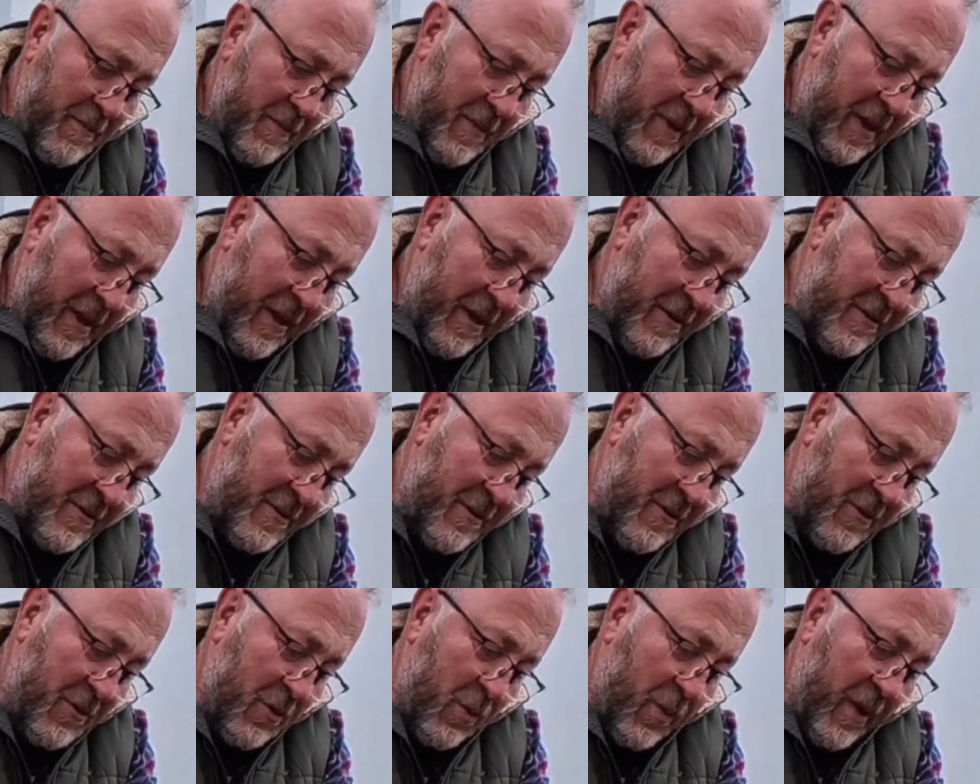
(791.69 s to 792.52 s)
is
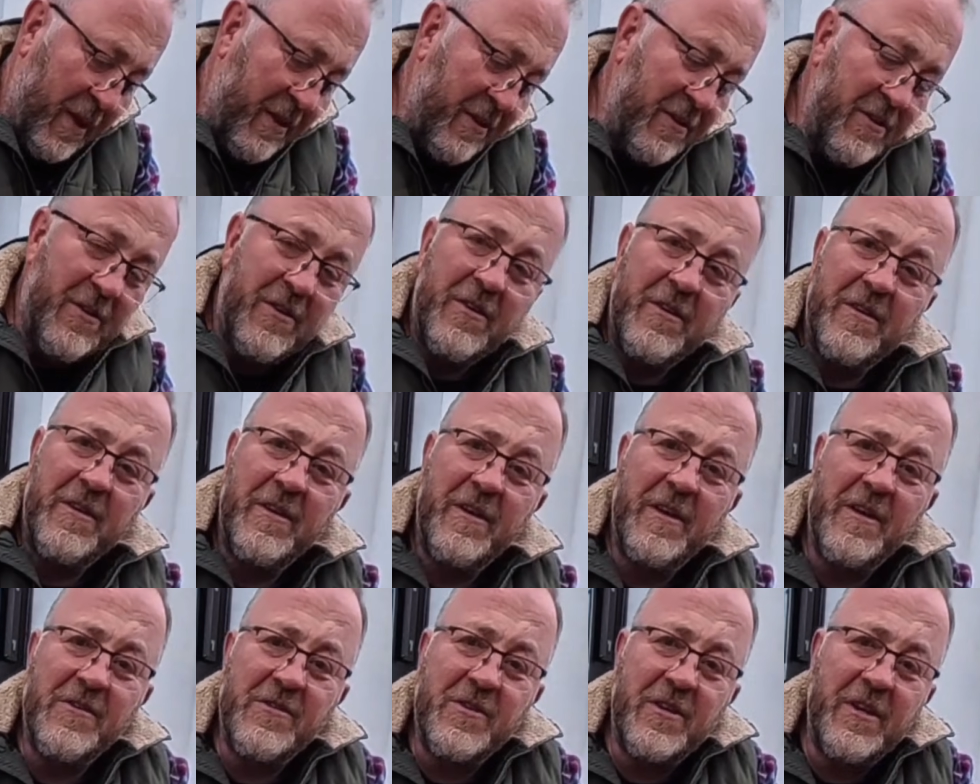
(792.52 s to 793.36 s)
the wind
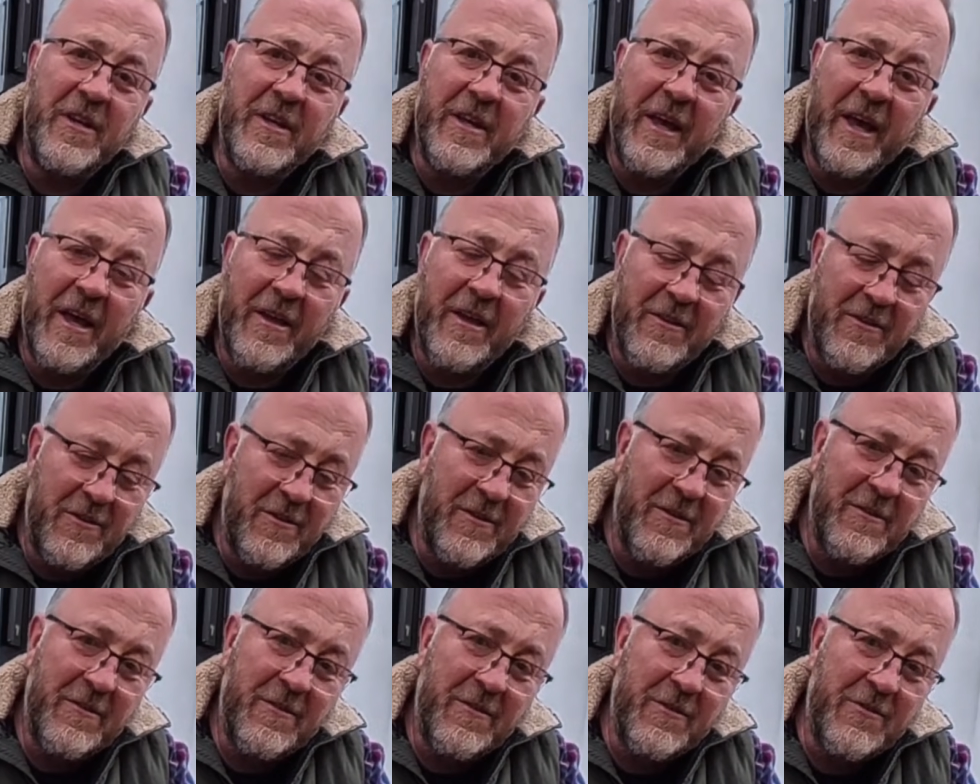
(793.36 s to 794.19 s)
is going to get
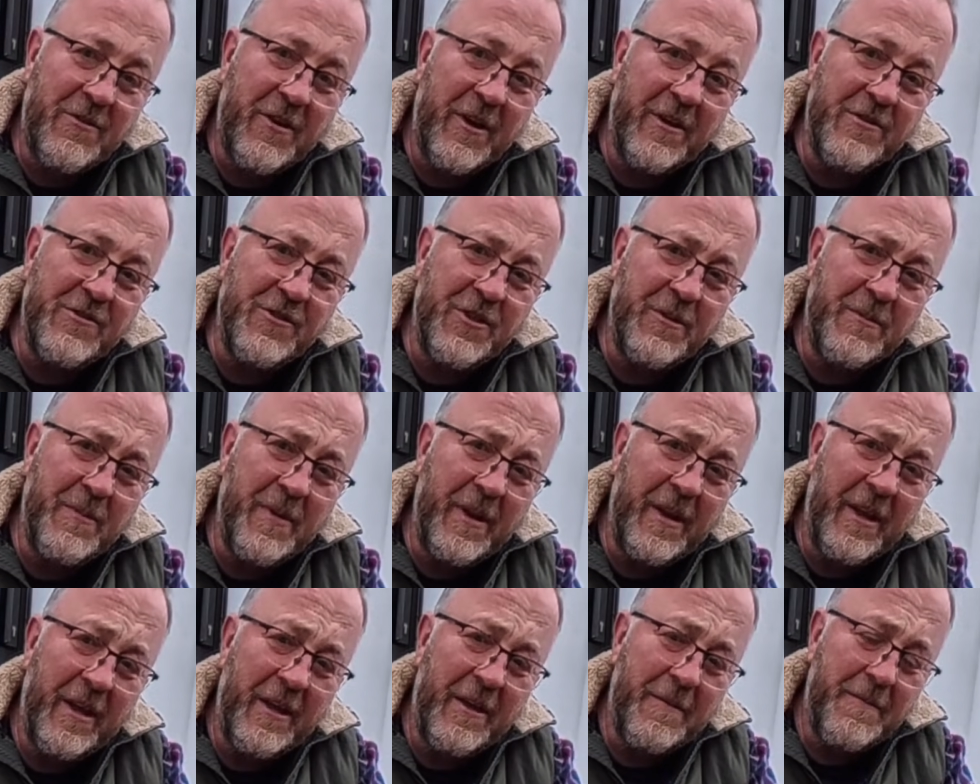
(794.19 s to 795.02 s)
to the Trangia
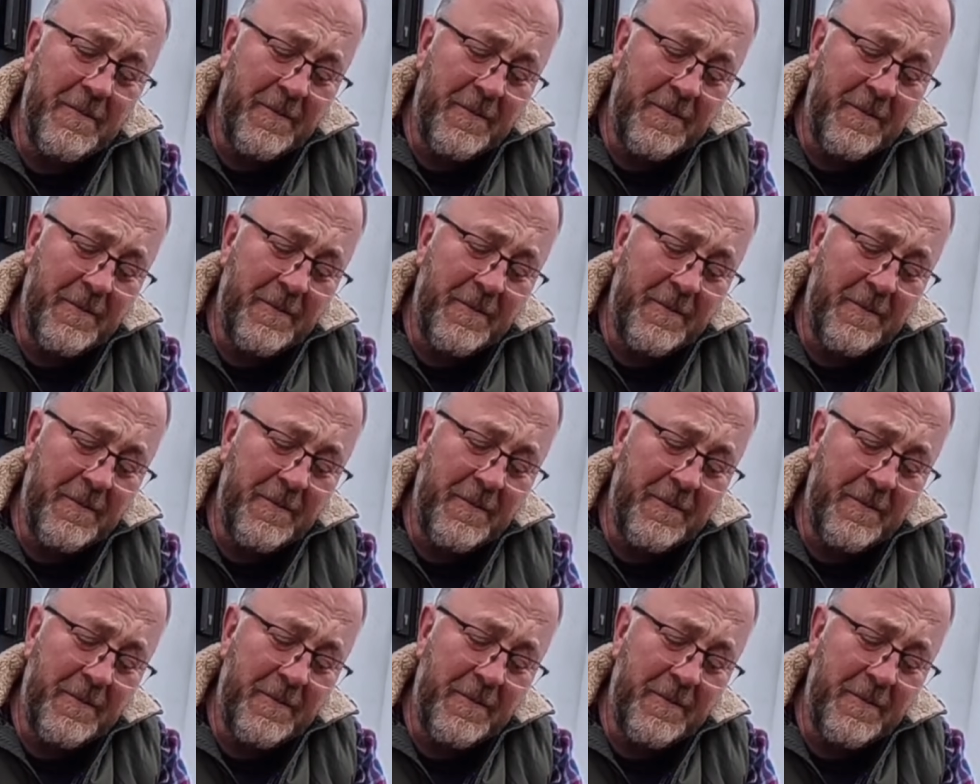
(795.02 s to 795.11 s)
Mini.